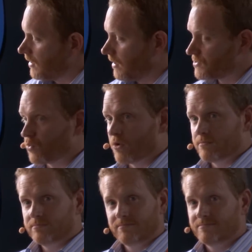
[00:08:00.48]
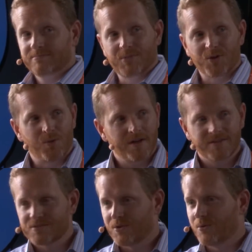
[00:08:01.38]
Swarm, by the way,
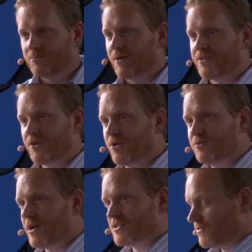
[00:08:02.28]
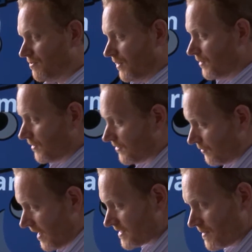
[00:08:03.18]
I think all of you guys are familiar with
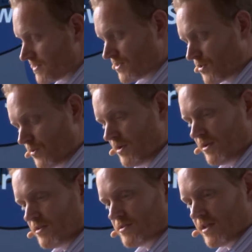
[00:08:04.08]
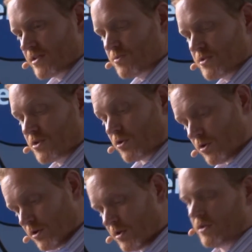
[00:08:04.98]
Rackspace's Carina, and that's what's
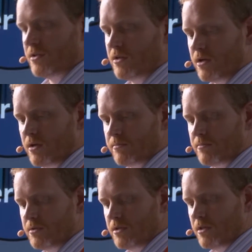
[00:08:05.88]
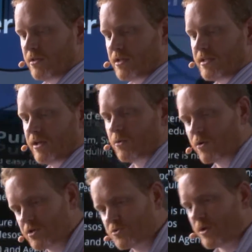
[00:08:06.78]
currently the container
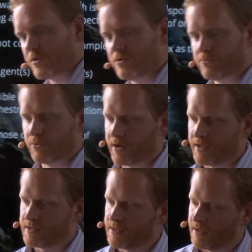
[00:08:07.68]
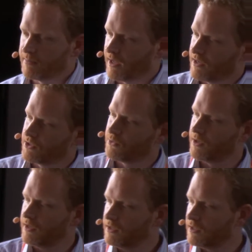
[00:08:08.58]
orchestrator running behind Carina.